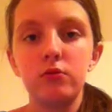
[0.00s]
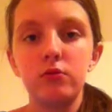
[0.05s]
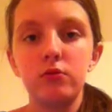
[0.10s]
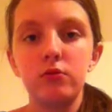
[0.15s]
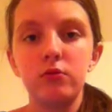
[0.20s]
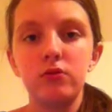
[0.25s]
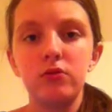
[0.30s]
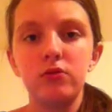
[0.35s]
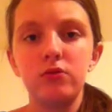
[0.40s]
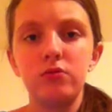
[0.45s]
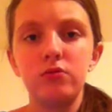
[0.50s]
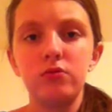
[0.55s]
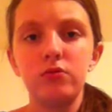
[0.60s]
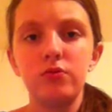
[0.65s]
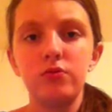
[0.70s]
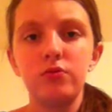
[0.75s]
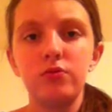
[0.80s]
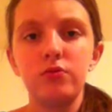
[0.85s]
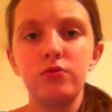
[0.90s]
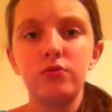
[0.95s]
I don't
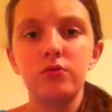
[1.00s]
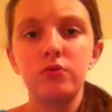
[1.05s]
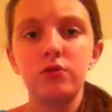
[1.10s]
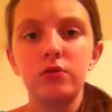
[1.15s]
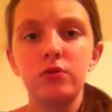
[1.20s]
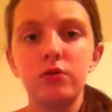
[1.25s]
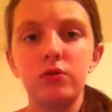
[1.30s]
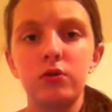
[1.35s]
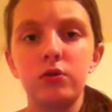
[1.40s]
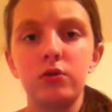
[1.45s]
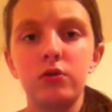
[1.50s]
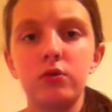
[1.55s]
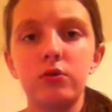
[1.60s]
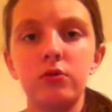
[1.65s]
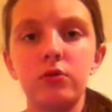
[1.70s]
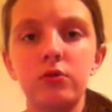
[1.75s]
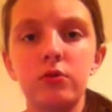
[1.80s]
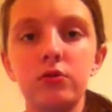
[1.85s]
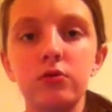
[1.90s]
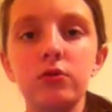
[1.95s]
know what's going on.
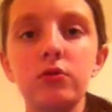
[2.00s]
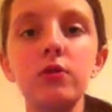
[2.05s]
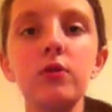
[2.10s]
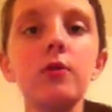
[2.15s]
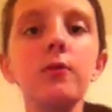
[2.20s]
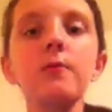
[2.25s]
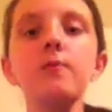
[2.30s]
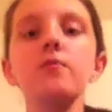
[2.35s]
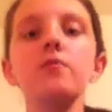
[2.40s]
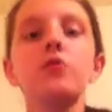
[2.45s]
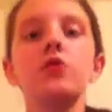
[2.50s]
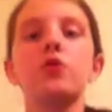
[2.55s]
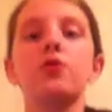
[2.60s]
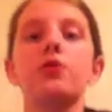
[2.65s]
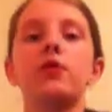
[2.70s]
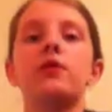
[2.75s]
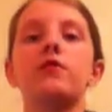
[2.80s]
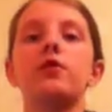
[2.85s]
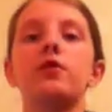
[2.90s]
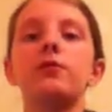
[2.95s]

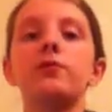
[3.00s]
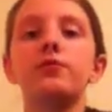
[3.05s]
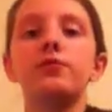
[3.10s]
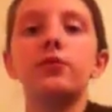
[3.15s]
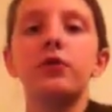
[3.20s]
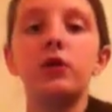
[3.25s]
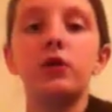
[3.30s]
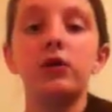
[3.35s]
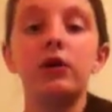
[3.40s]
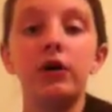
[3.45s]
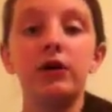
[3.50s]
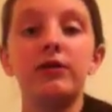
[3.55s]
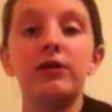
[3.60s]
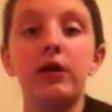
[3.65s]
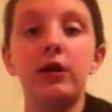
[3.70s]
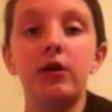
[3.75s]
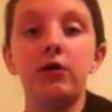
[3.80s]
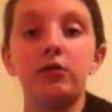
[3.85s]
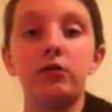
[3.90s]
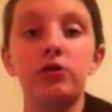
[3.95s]
Whatever. Cut
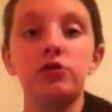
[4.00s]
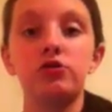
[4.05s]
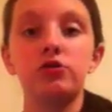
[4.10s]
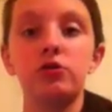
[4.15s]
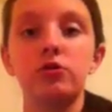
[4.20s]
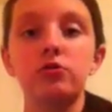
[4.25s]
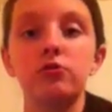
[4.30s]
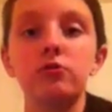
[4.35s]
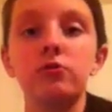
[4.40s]
that out, Rachel.